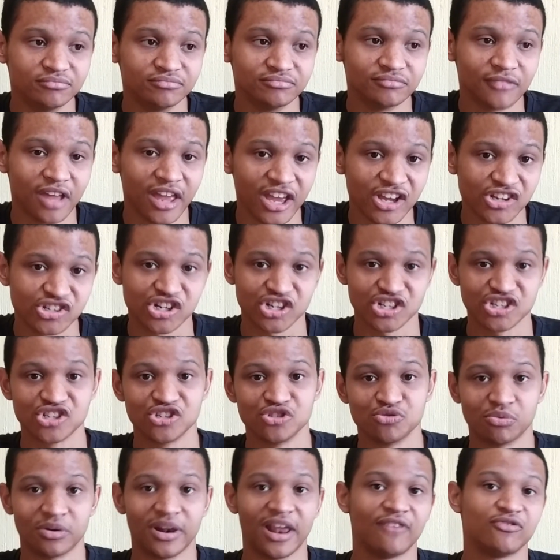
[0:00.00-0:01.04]
hairdressers
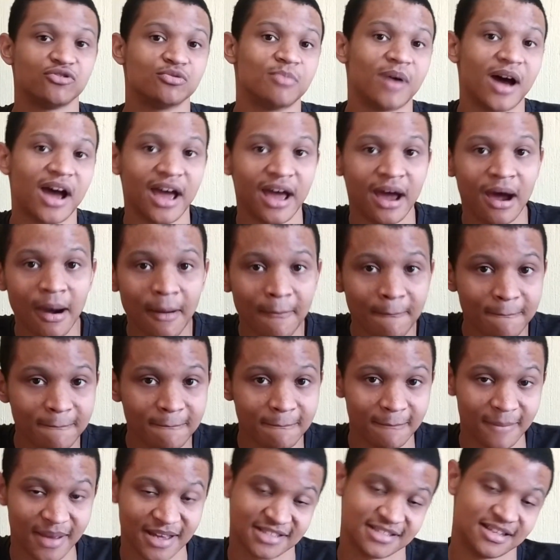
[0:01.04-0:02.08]
will have to buy a
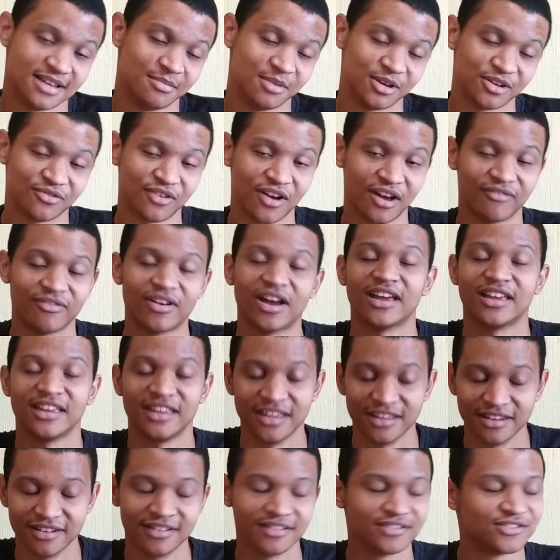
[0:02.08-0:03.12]
Mazda MX-5. I
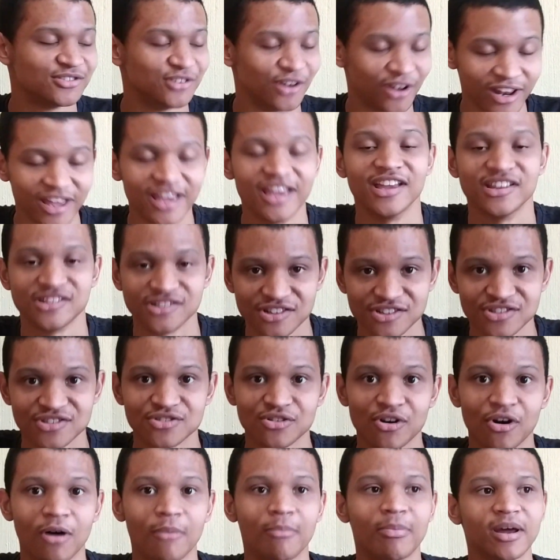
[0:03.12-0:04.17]
kid, it's not a hairdresser's
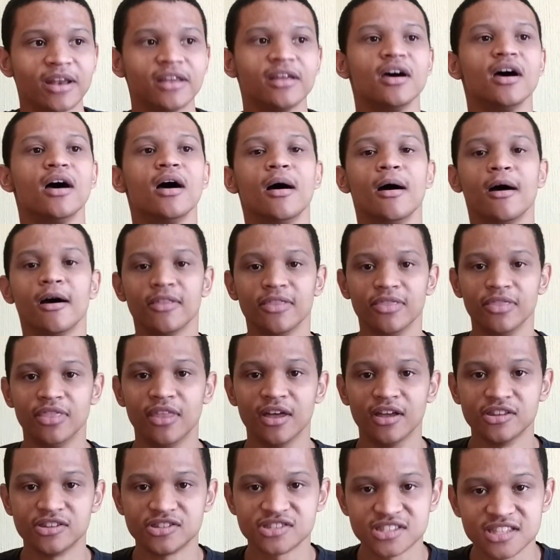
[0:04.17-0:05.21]
car. But
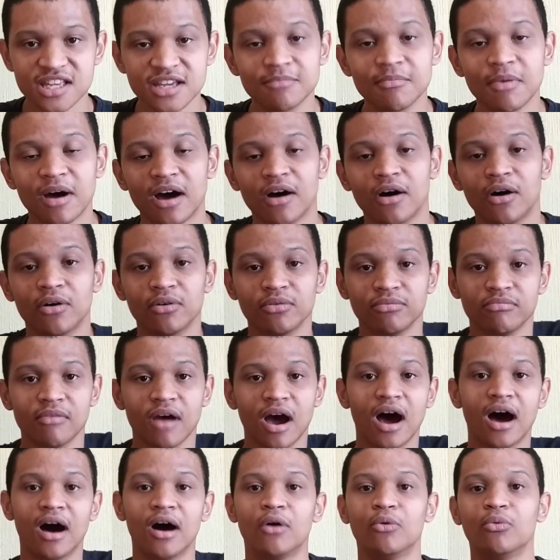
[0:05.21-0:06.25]
the stigma
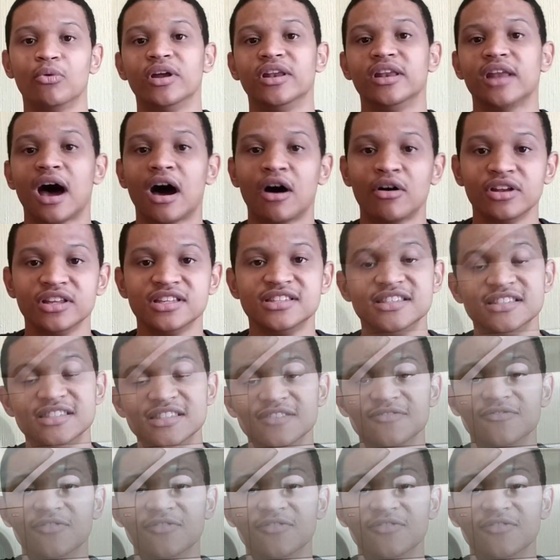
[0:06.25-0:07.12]
when Audi TT